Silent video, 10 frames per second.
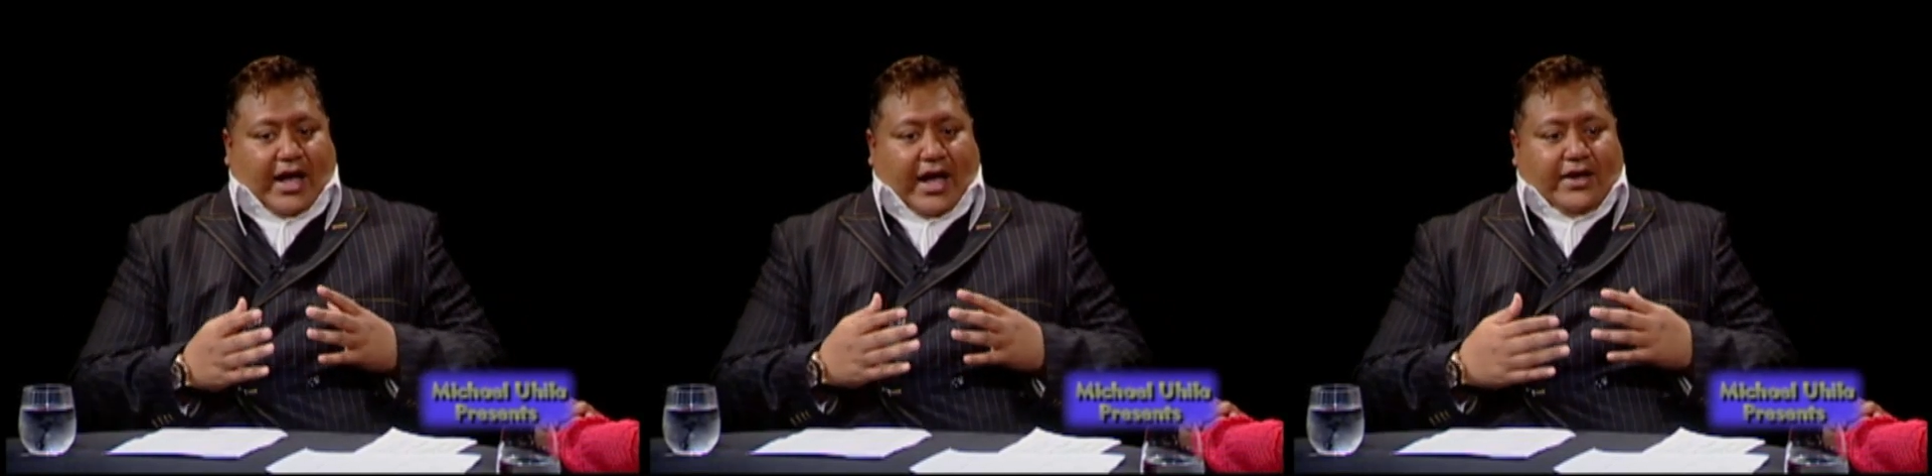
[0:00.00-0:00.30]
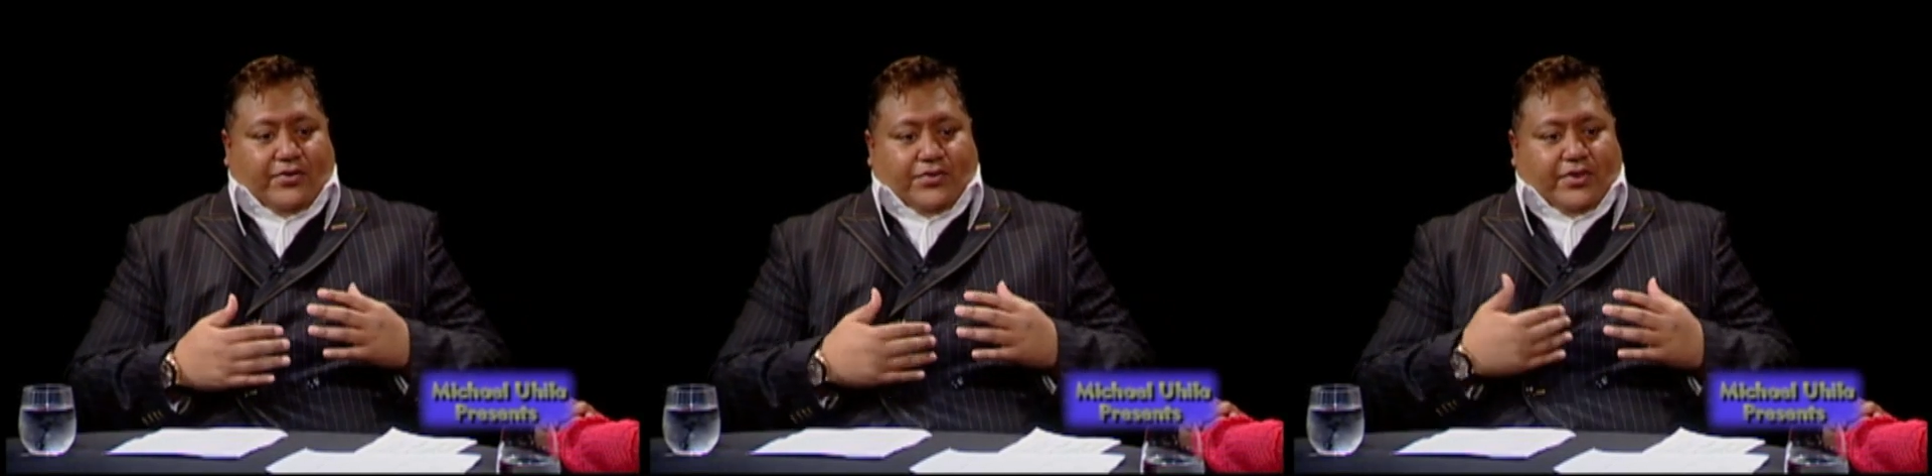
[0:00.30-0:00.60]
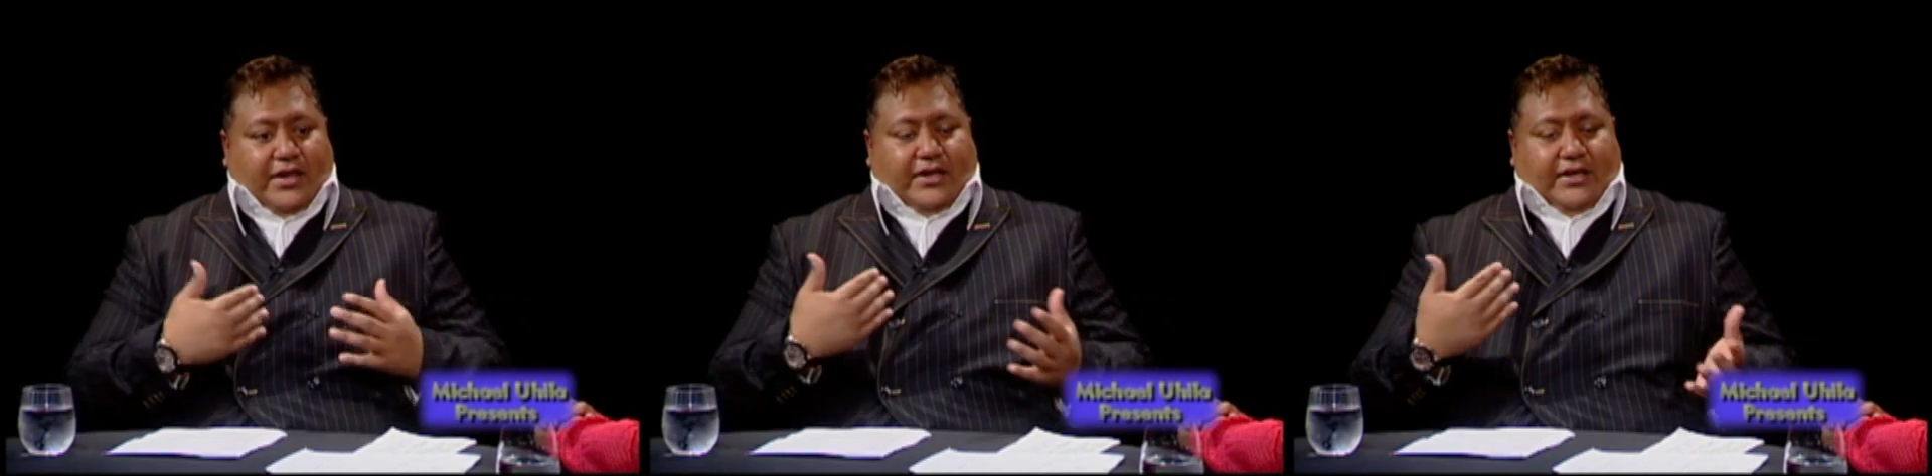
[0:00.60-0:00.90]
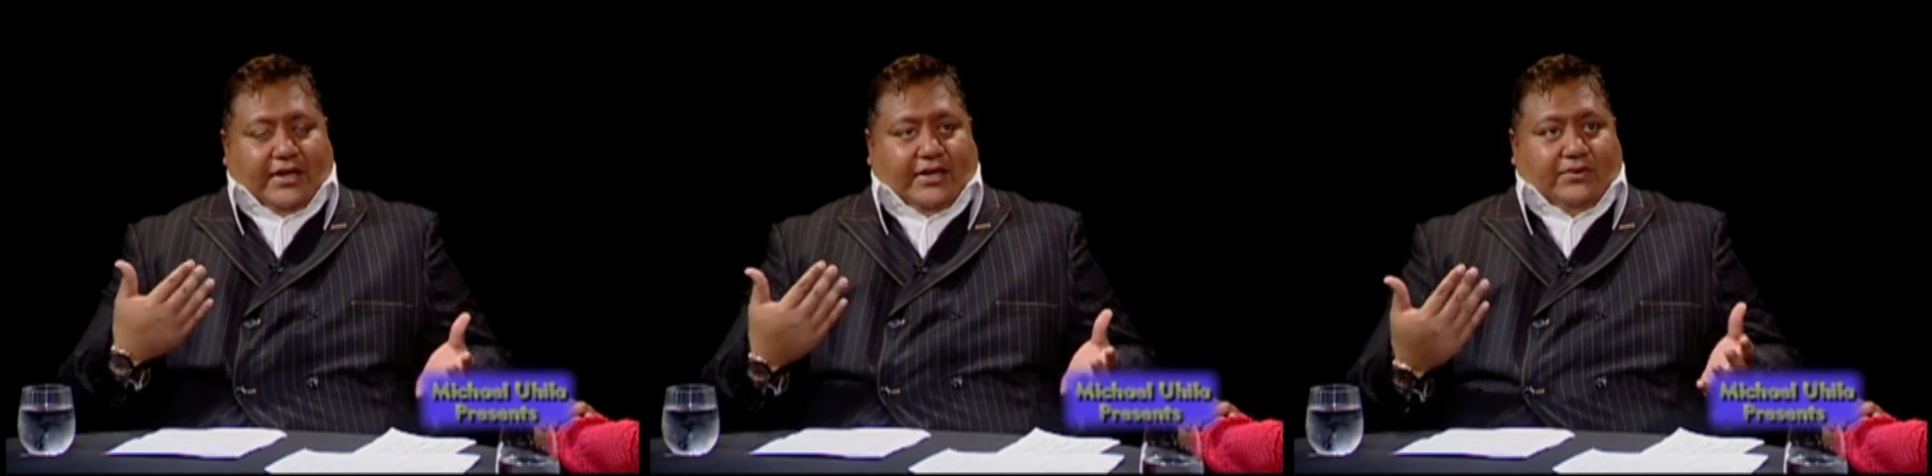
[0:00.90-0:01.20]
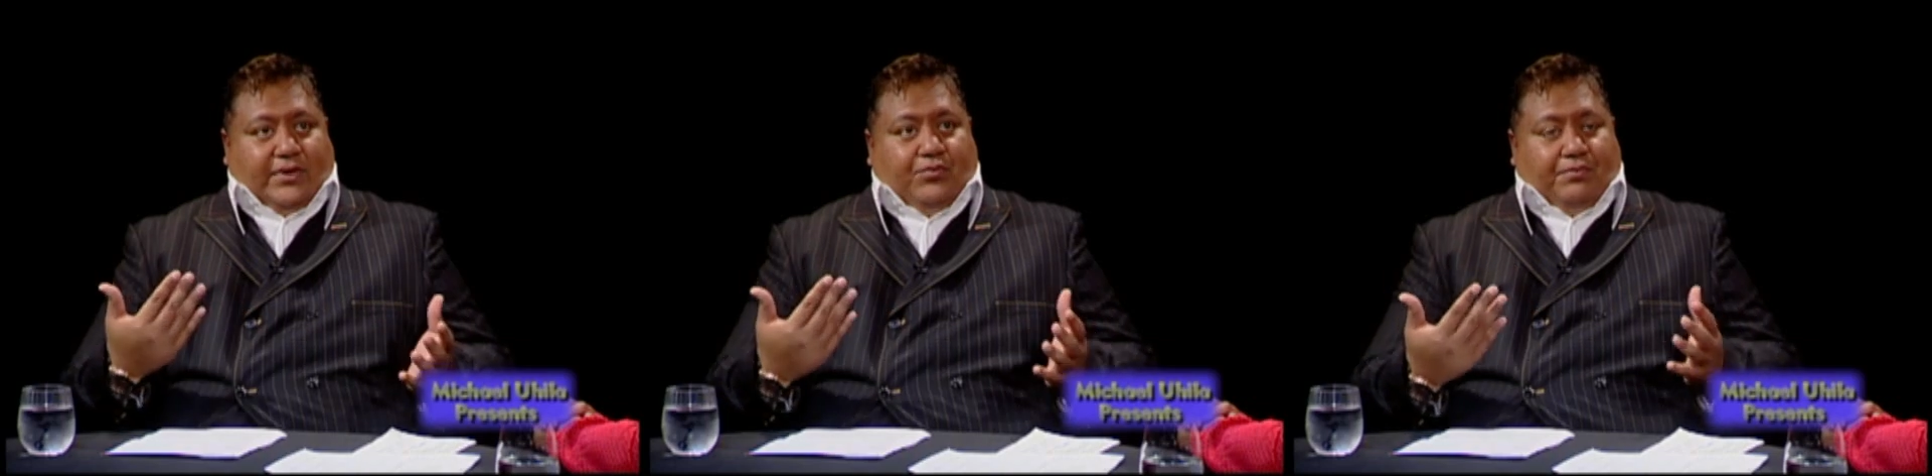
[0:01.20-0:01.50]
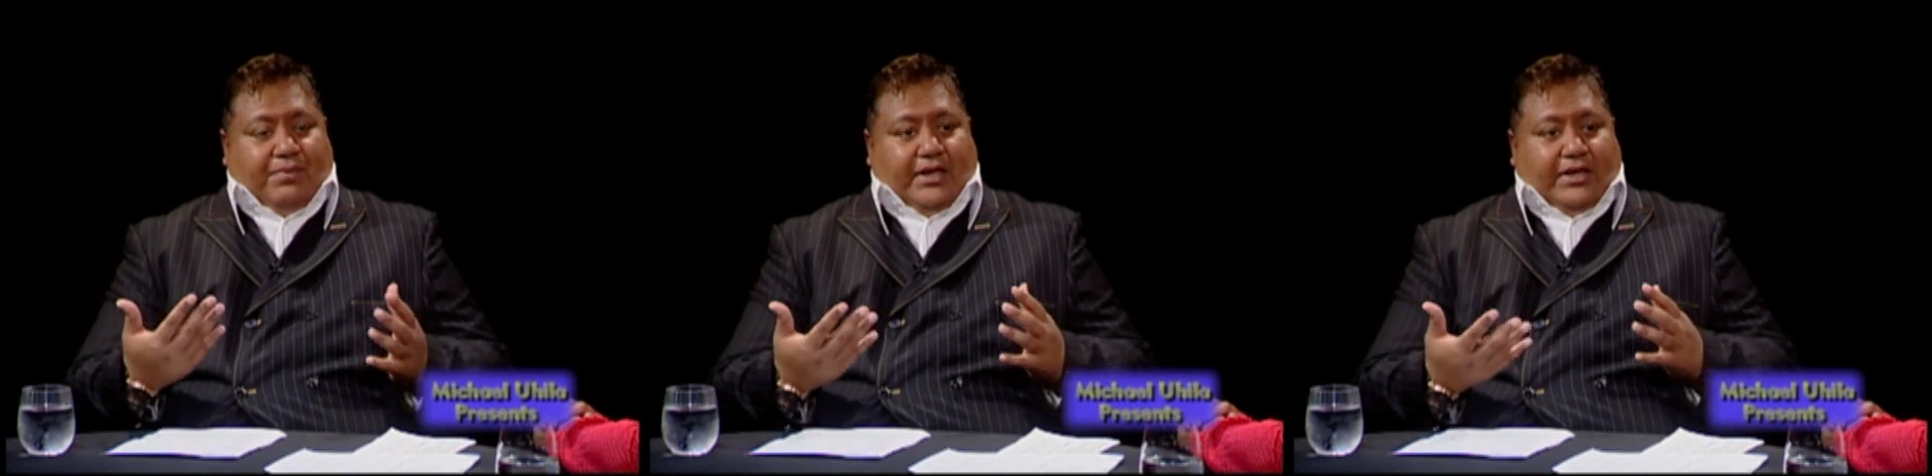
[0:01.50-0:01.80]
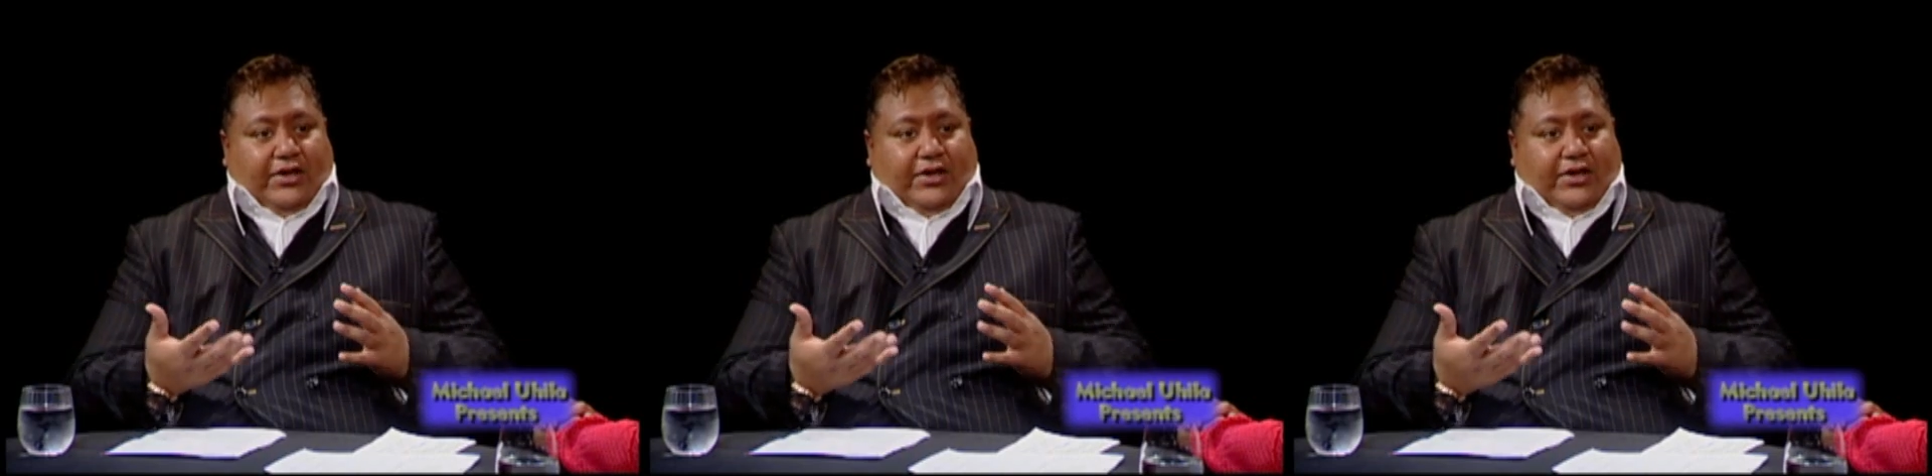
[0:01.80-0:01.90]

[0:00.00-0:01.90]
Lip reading: I don't think it would be